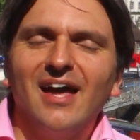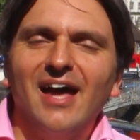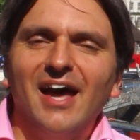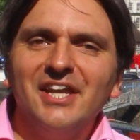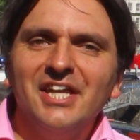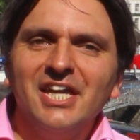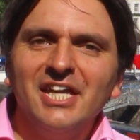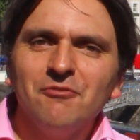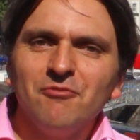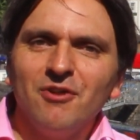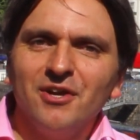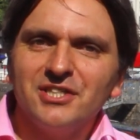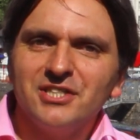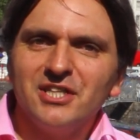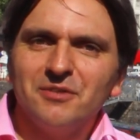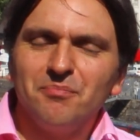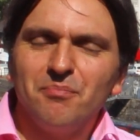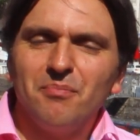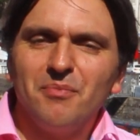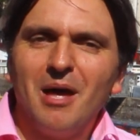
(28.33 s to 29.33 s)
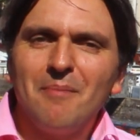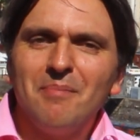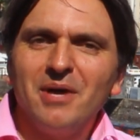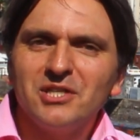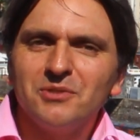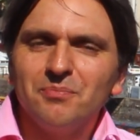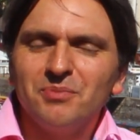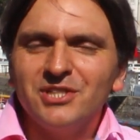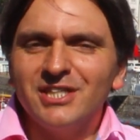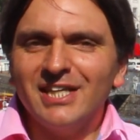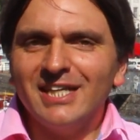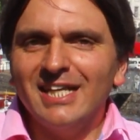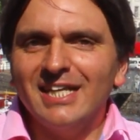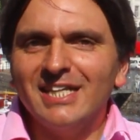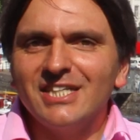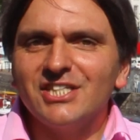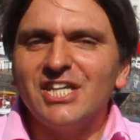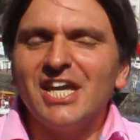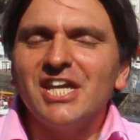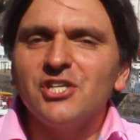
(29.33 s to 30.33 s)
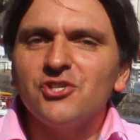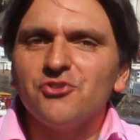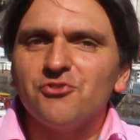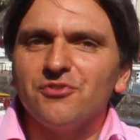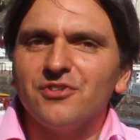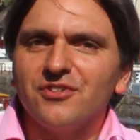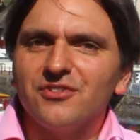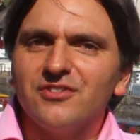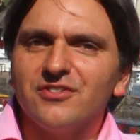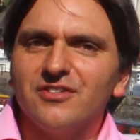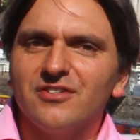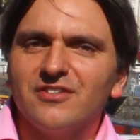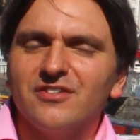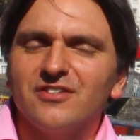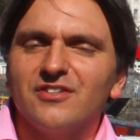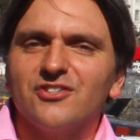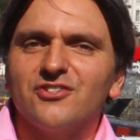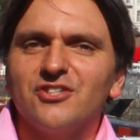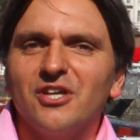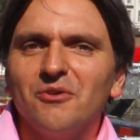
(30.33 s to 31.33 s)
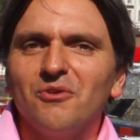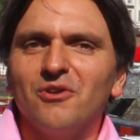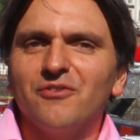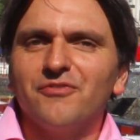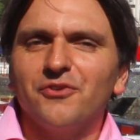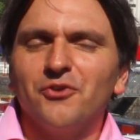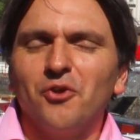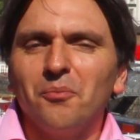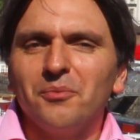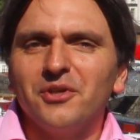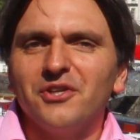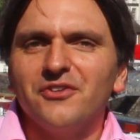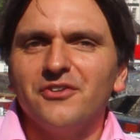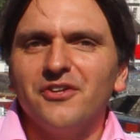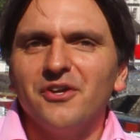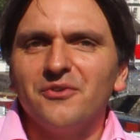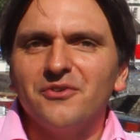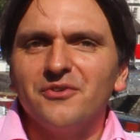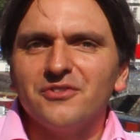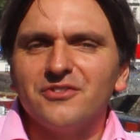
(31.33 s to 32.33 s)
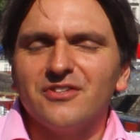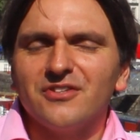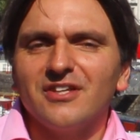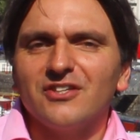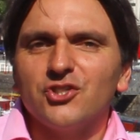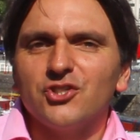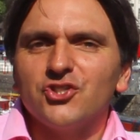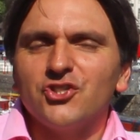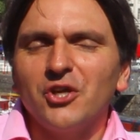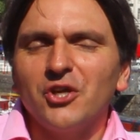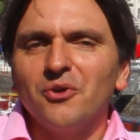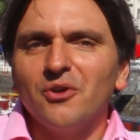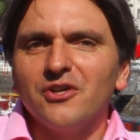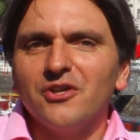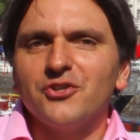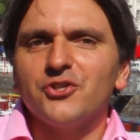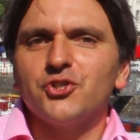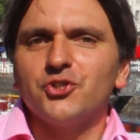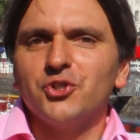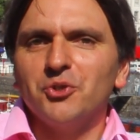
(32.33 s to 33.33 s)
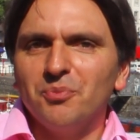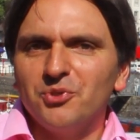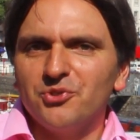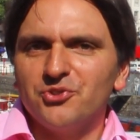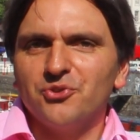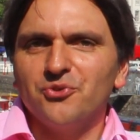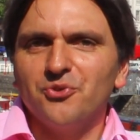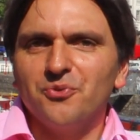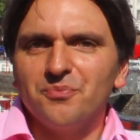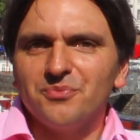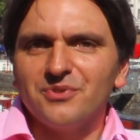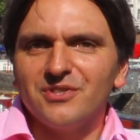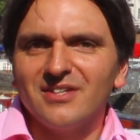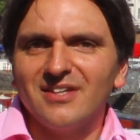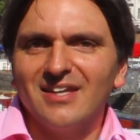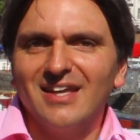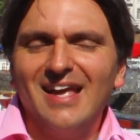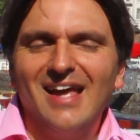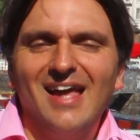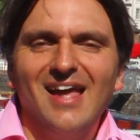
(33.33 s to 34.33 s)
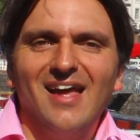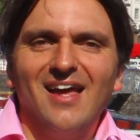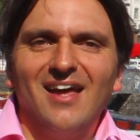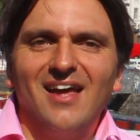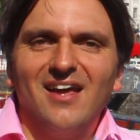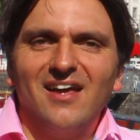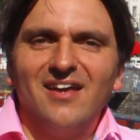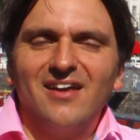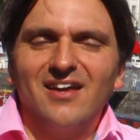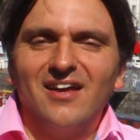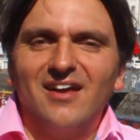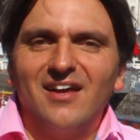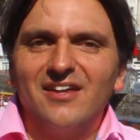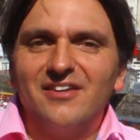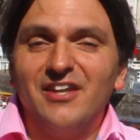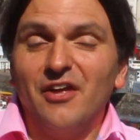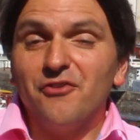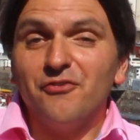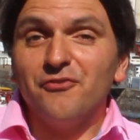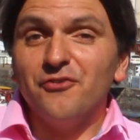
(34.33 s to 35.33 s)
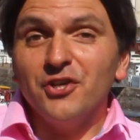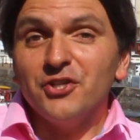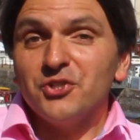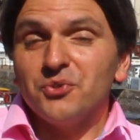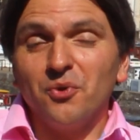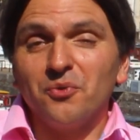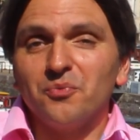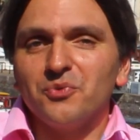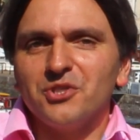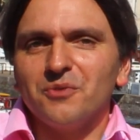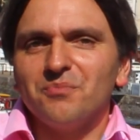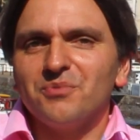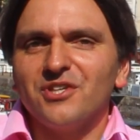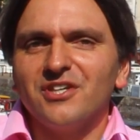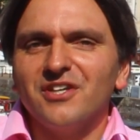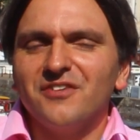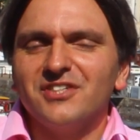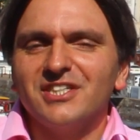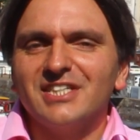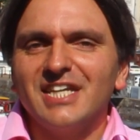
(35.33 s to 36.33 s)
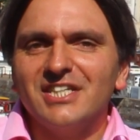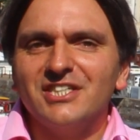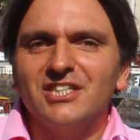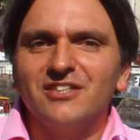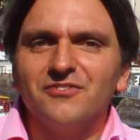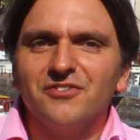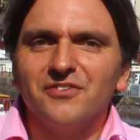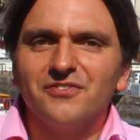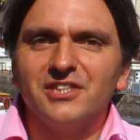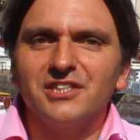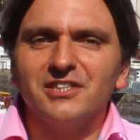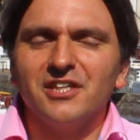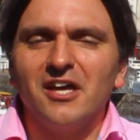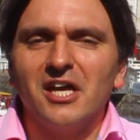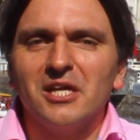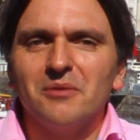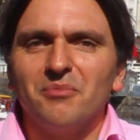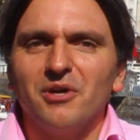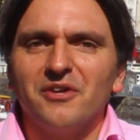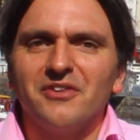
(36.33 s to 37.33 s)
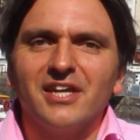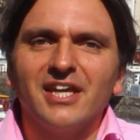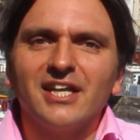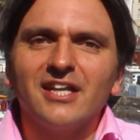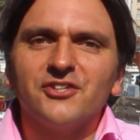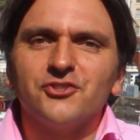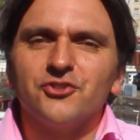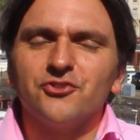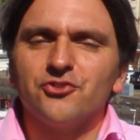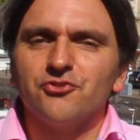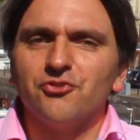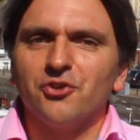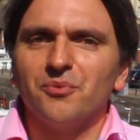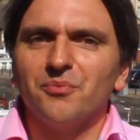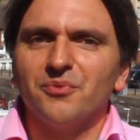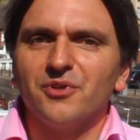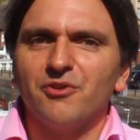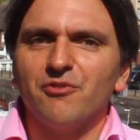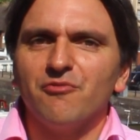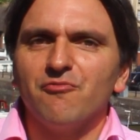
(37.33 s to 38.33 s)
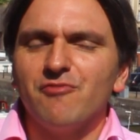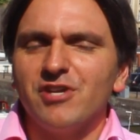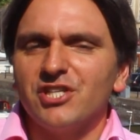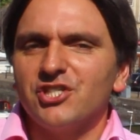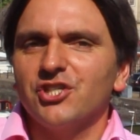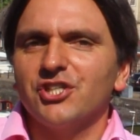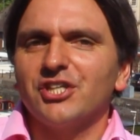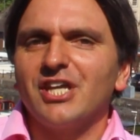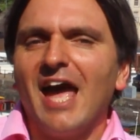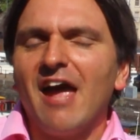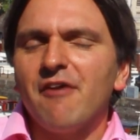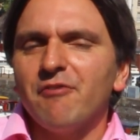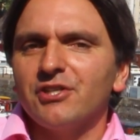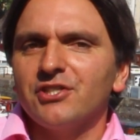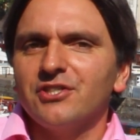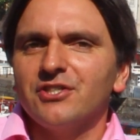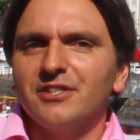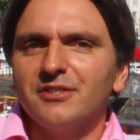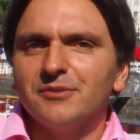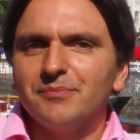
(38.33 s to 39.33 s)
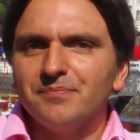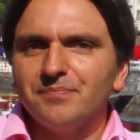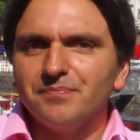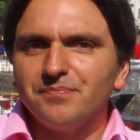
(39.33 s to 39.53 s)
And he writes about a particularly dangerous solar phenomenon known as solar superstorms. Now, the first one was observed in 1859 by the English astronomer Richard Carrington.